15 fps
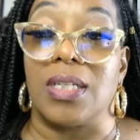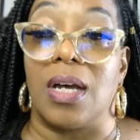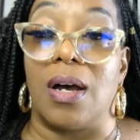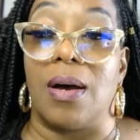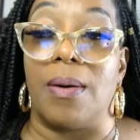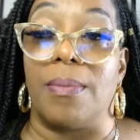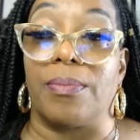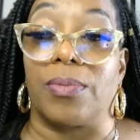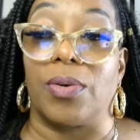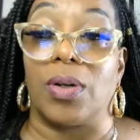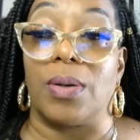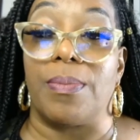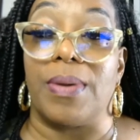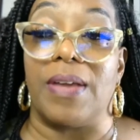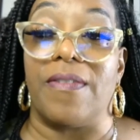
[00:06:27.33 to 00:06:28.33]
going
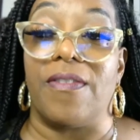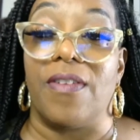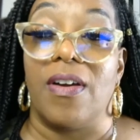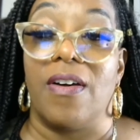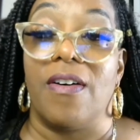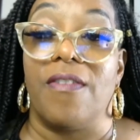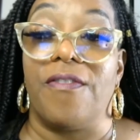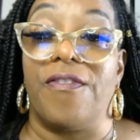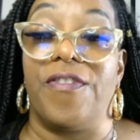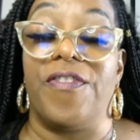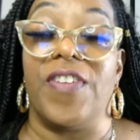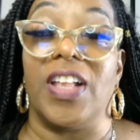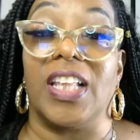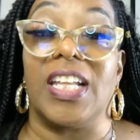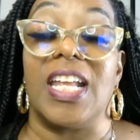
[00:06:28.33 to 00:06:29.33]
to be
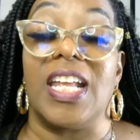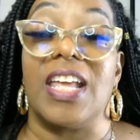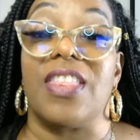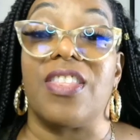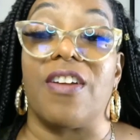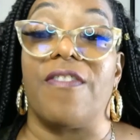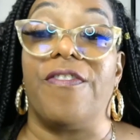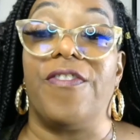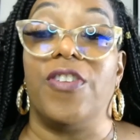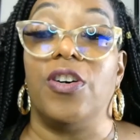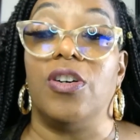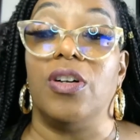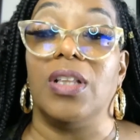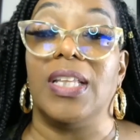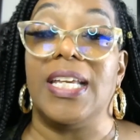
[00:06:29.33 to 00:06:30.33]
filling in their
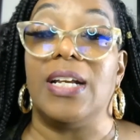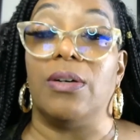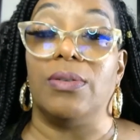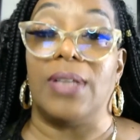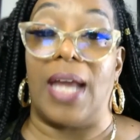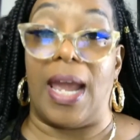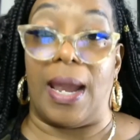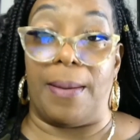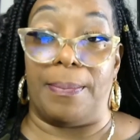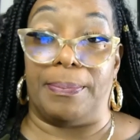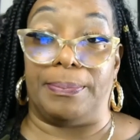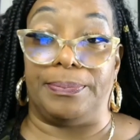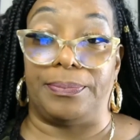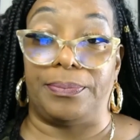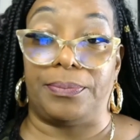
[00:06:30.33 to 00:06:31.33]
full legal name,
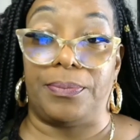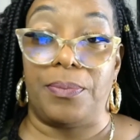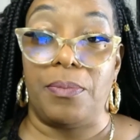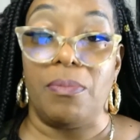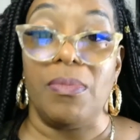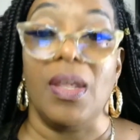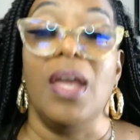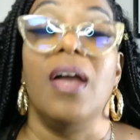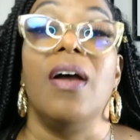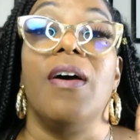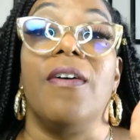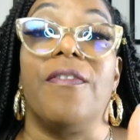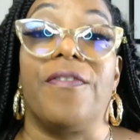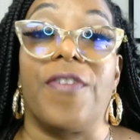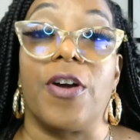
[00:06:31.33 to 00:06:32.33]

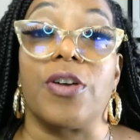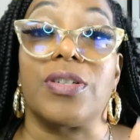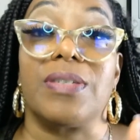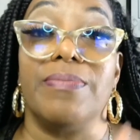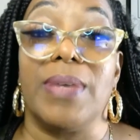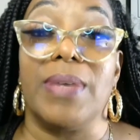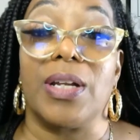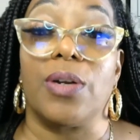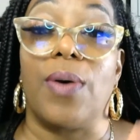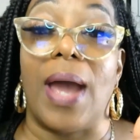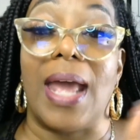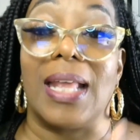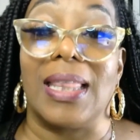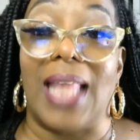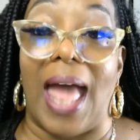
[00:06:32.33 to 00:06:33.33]
first, middle,
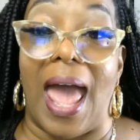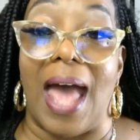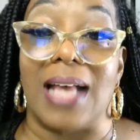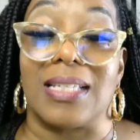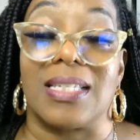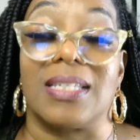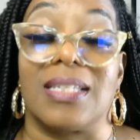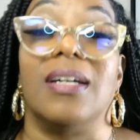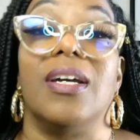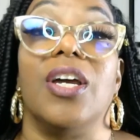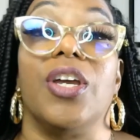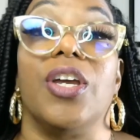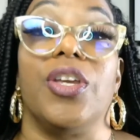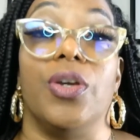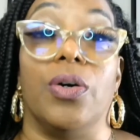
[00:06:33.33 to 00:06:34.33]
and last.
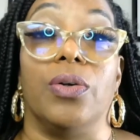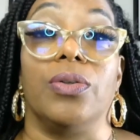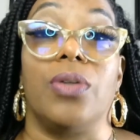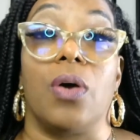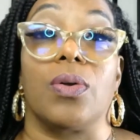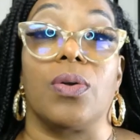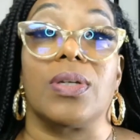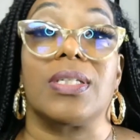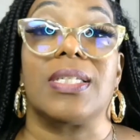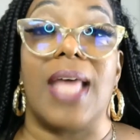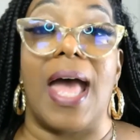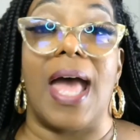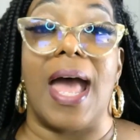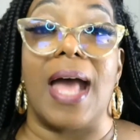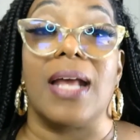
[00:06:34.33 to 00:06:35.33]
You'll notice
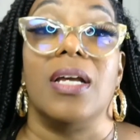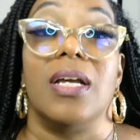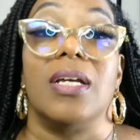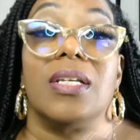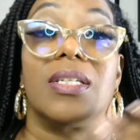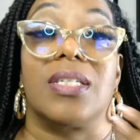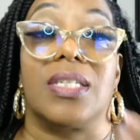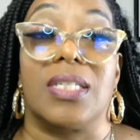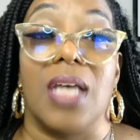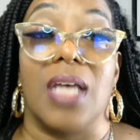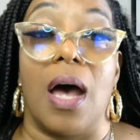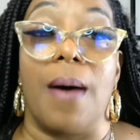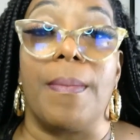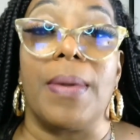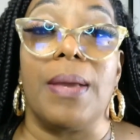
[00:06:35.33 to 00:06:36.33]
that
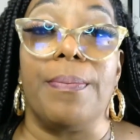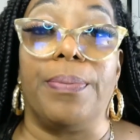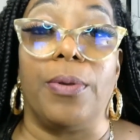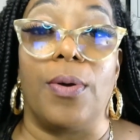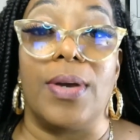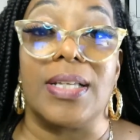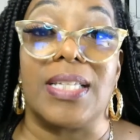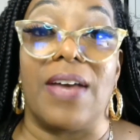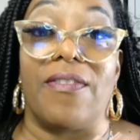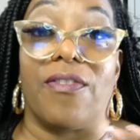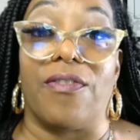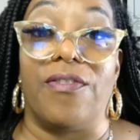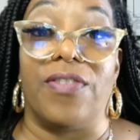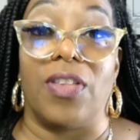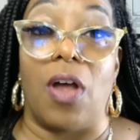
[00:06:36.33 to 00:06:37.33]
some employees
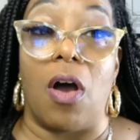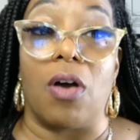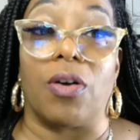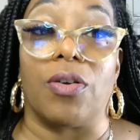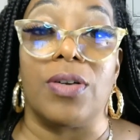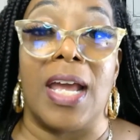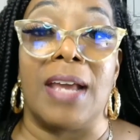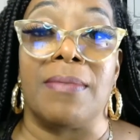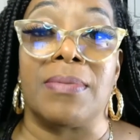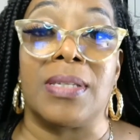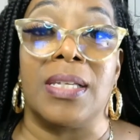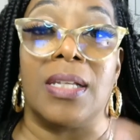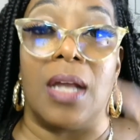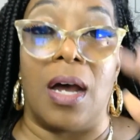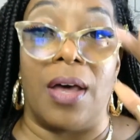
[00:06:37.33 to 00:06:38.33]
have longer
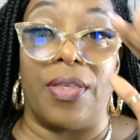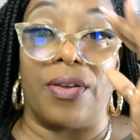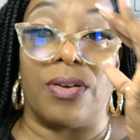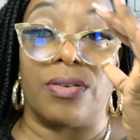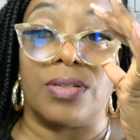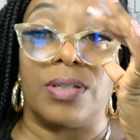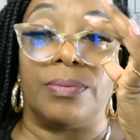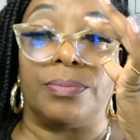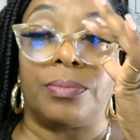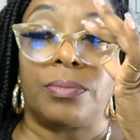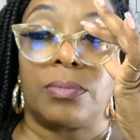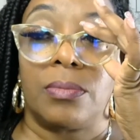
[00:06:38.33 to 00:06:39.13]
names than others.